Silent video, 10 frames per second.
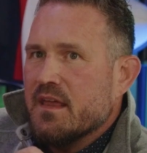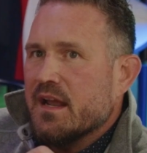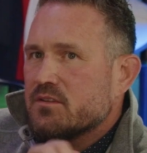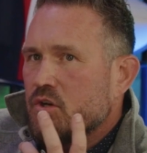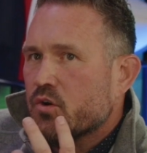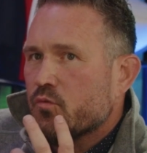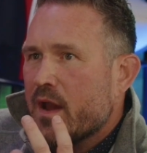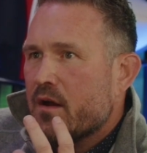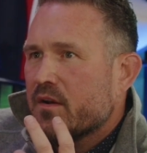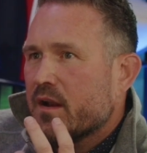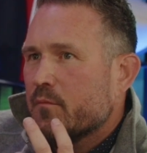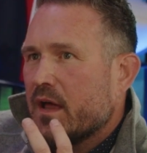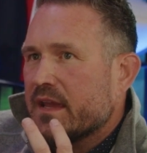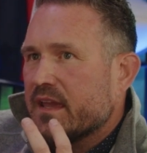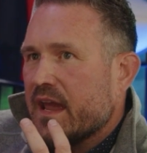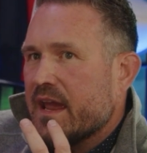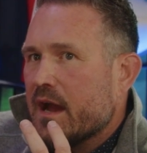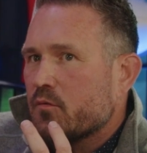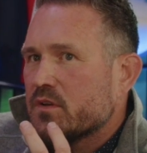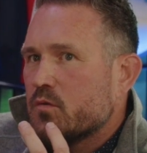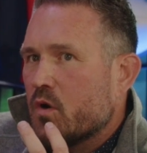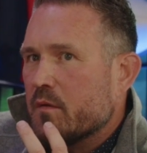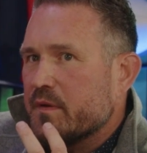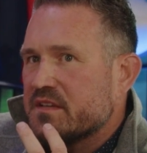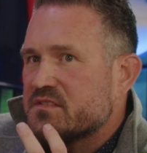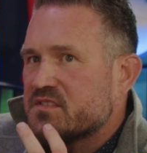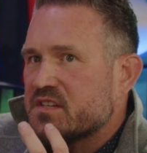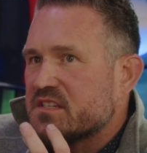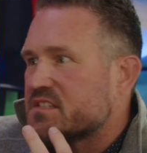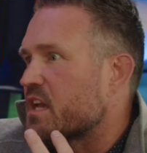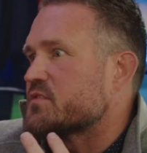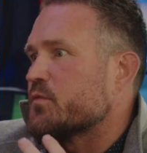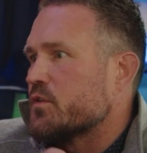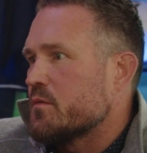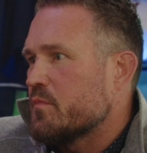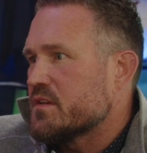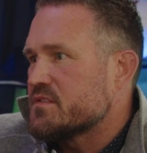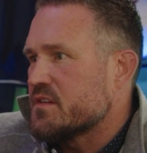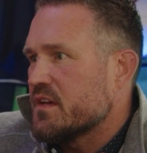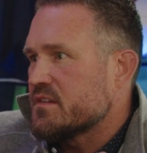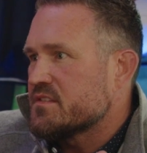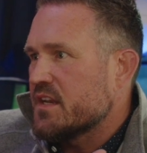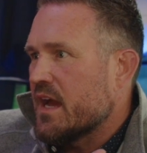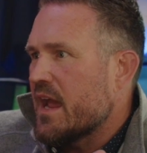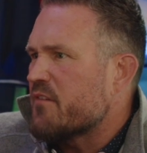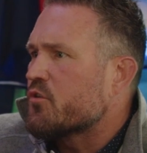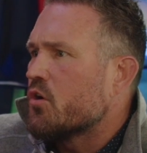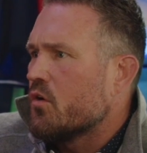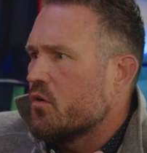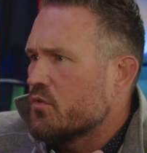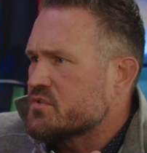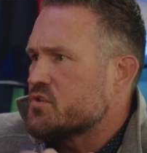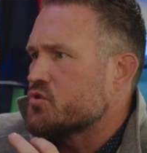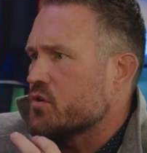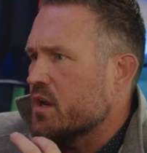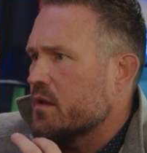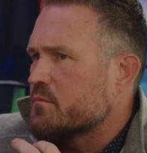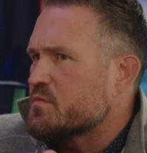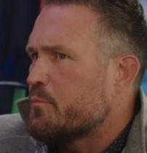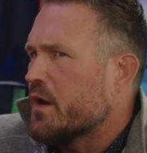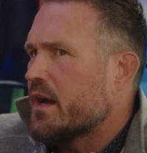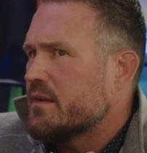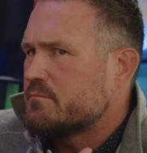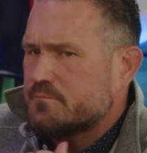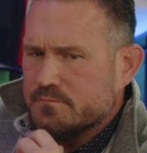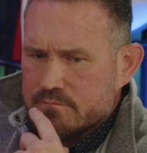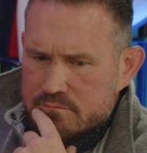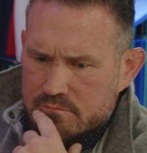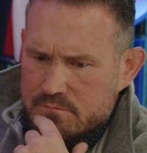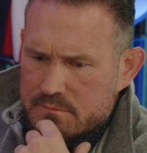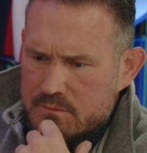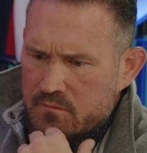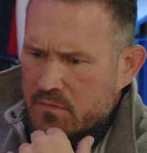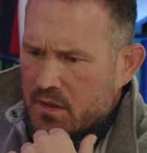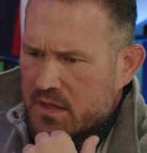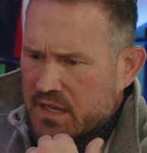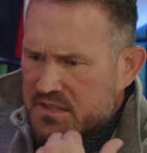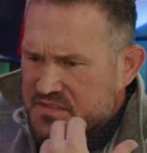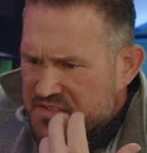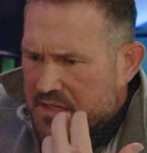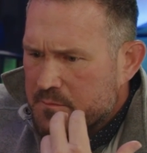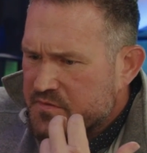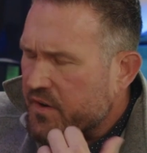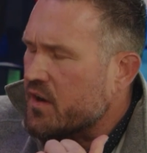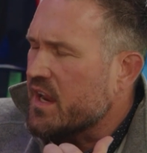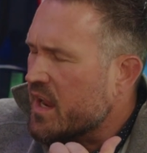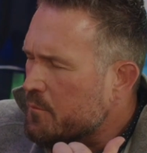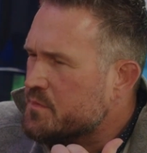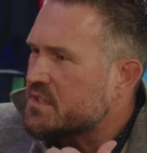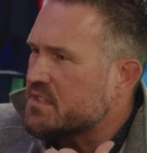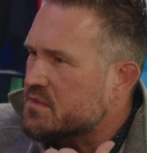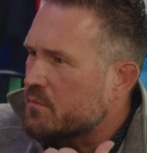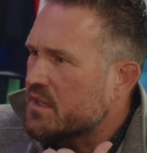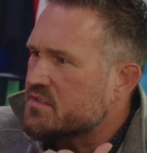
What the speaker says: then I look around and I'm like, hey, I really want to be successful in business and right. I have goals and dreams, but it seems very empty to me mm-hmm.